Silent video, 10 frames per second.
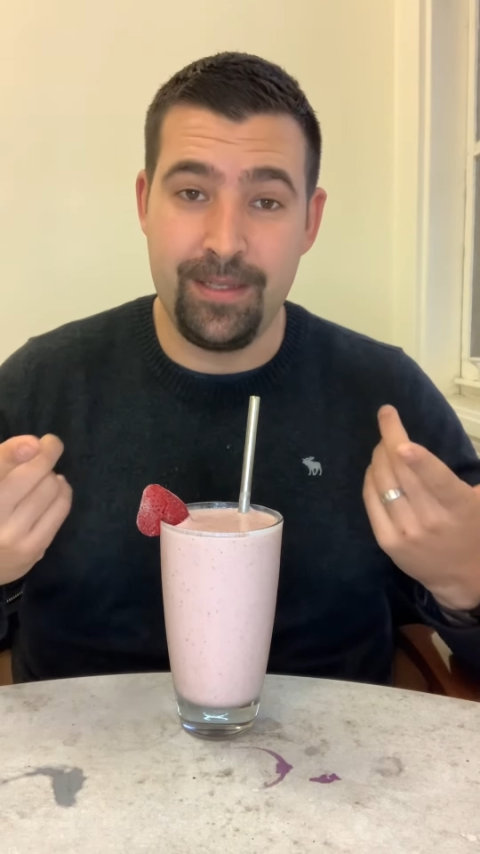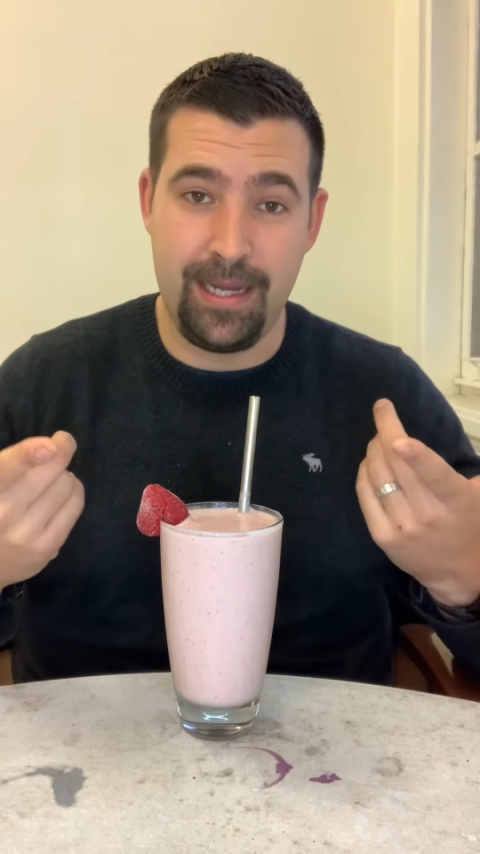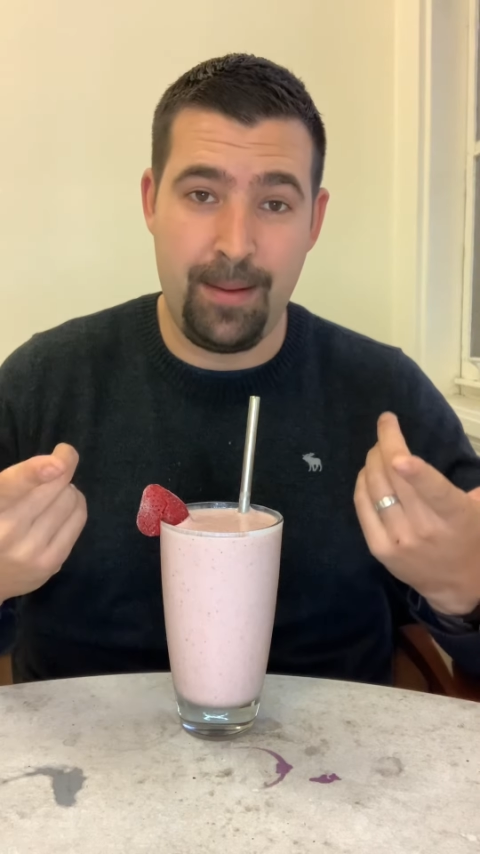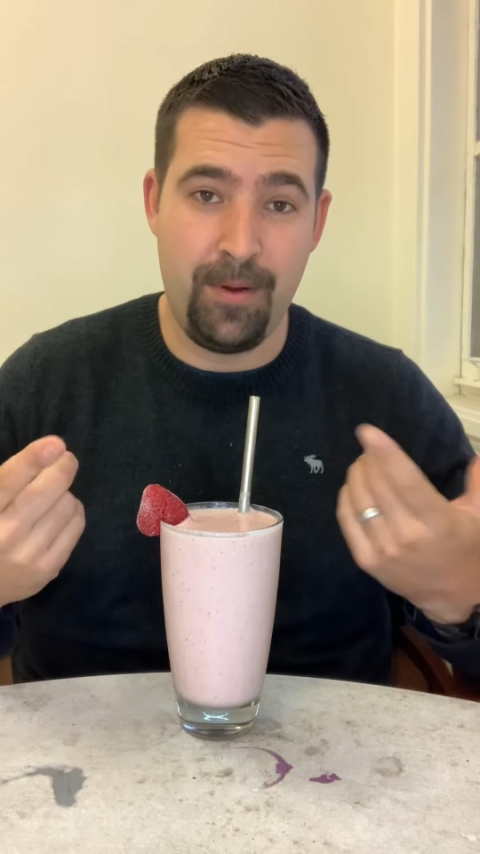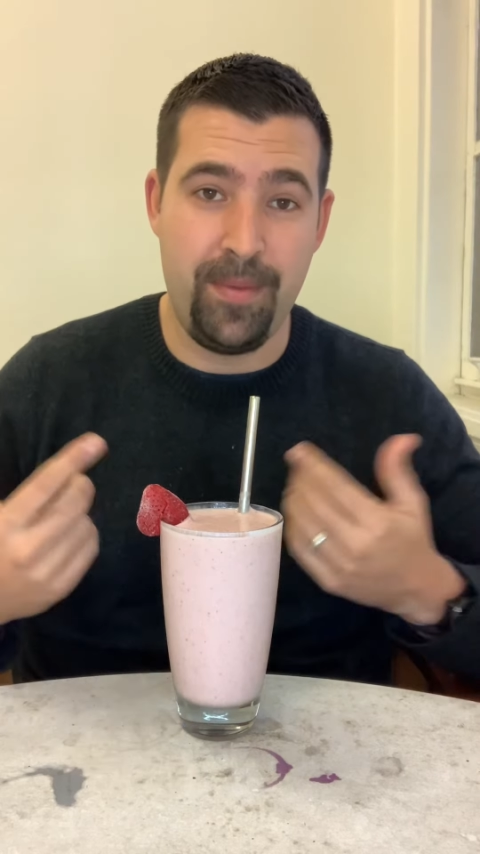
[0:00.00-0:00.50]

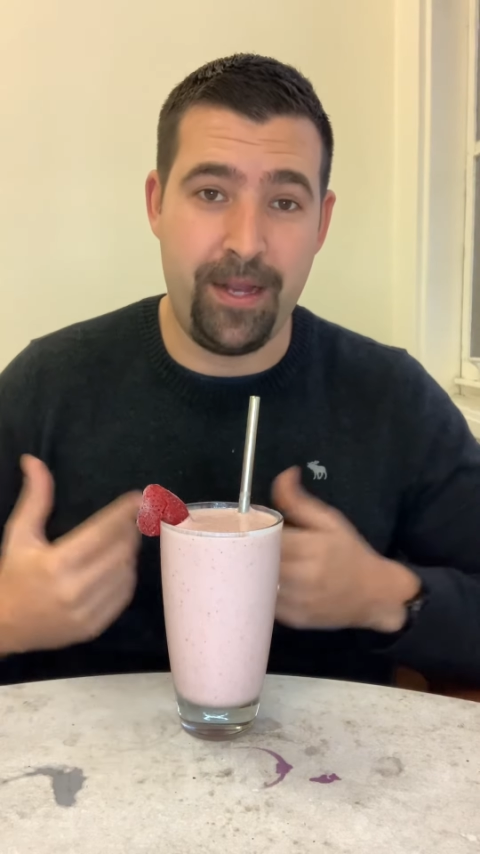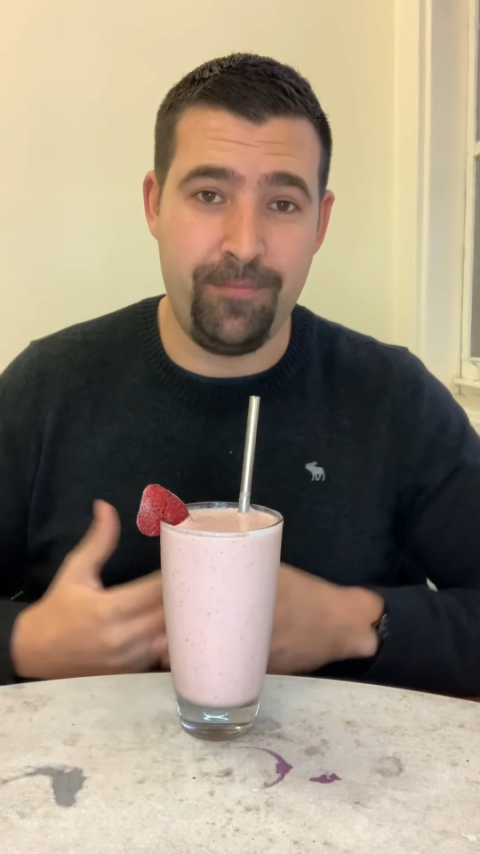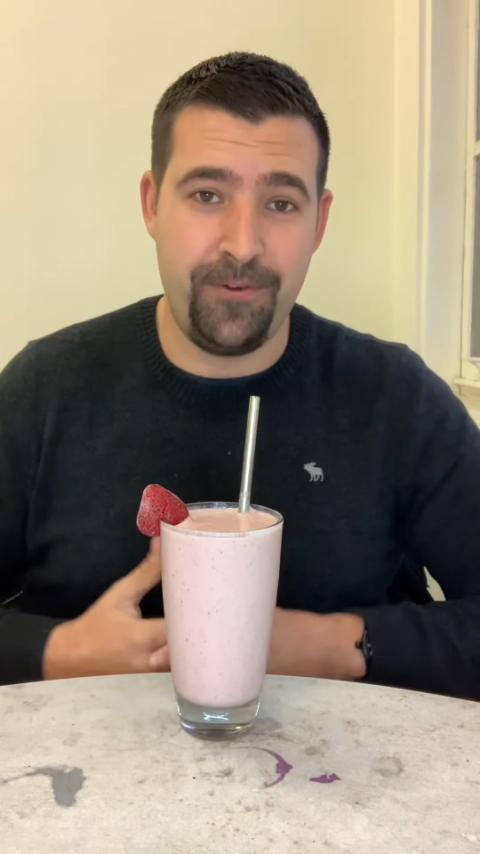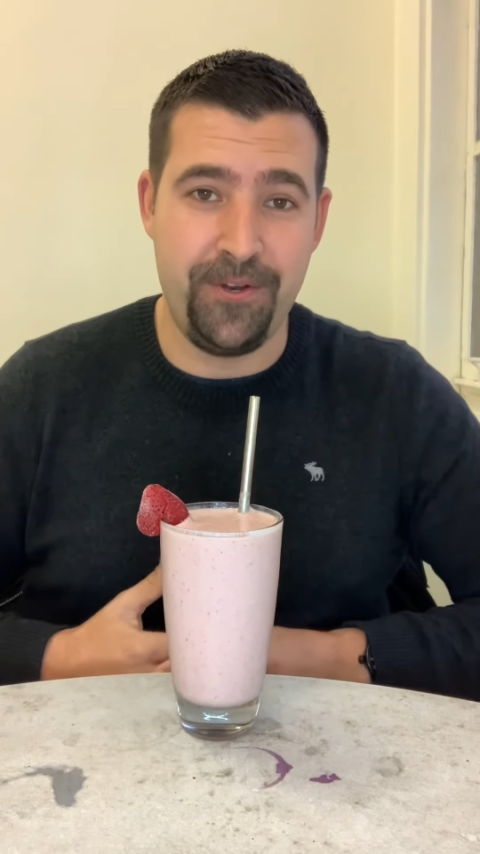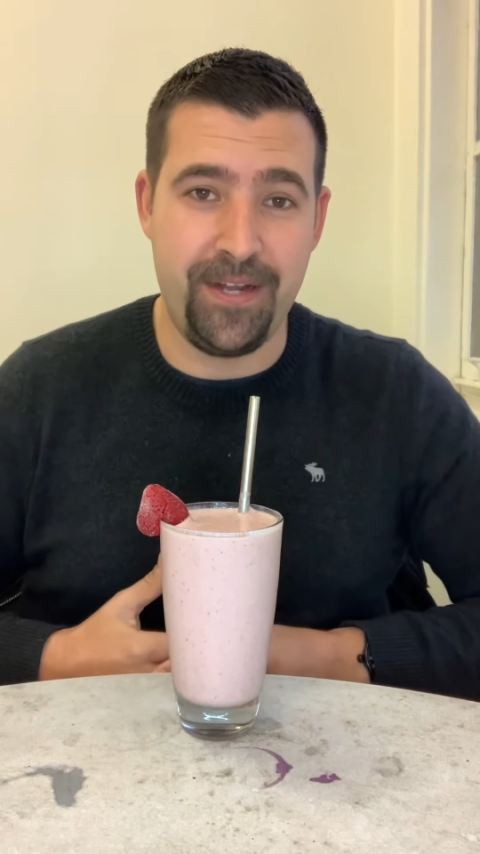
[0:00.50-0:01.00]
I'm gonna make them
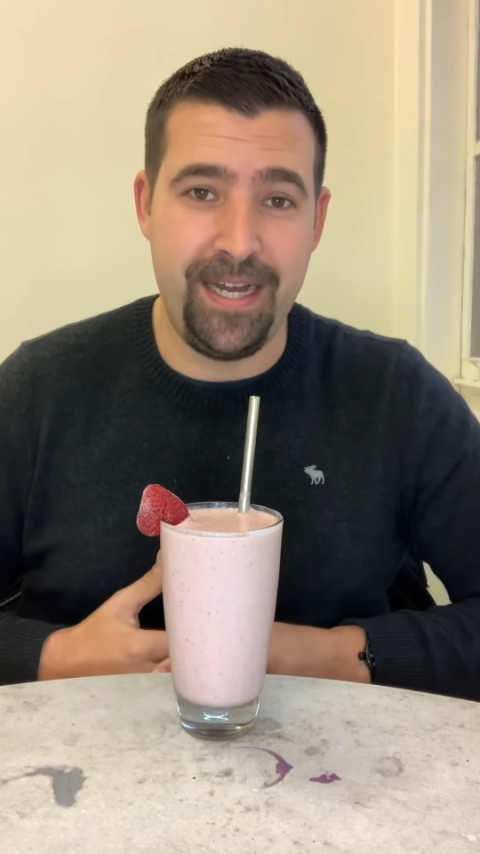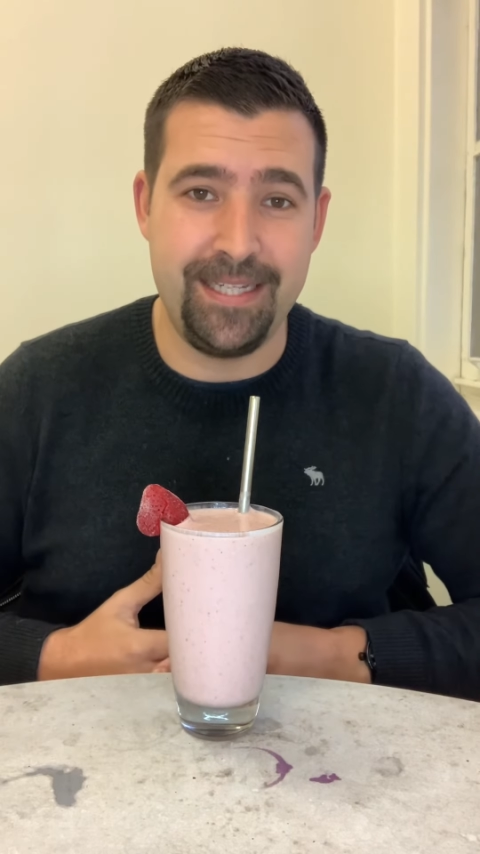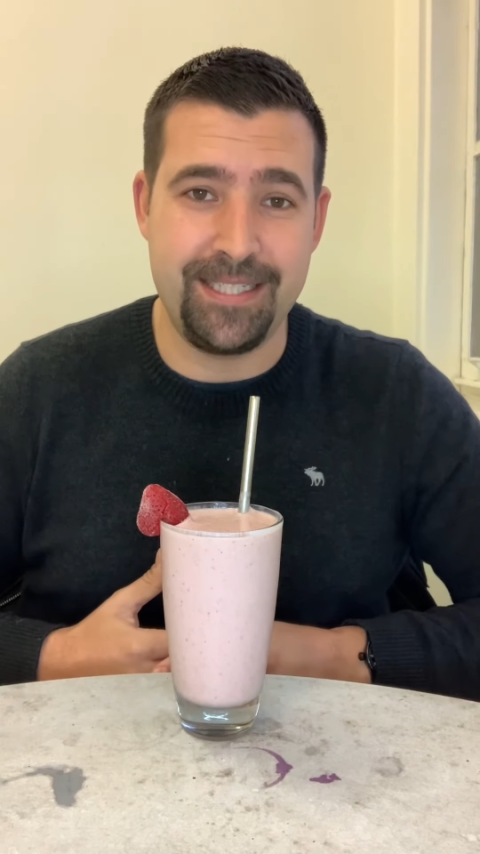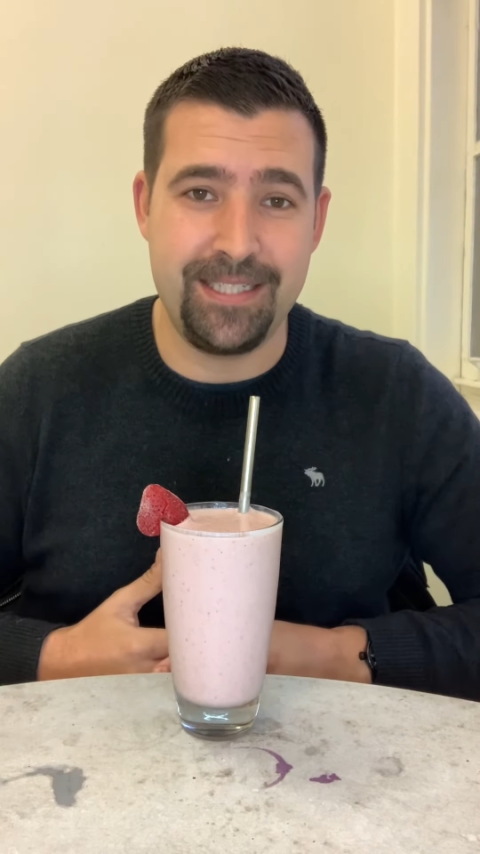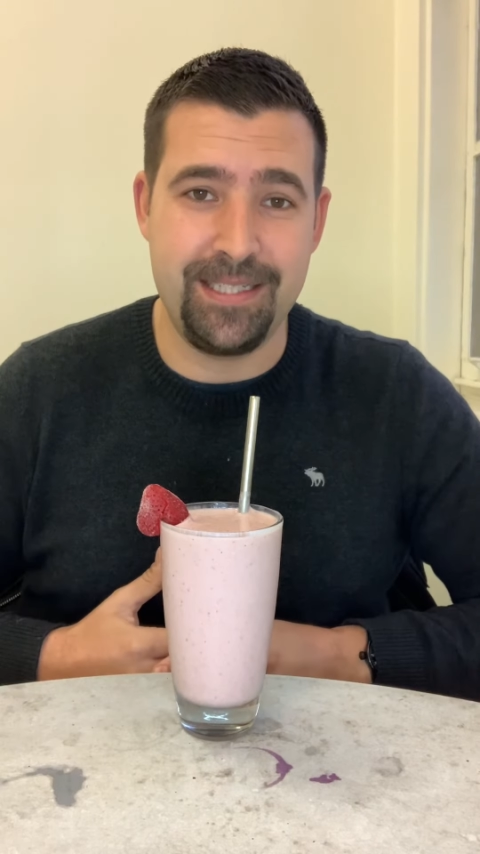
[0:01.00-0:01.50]
for you guys.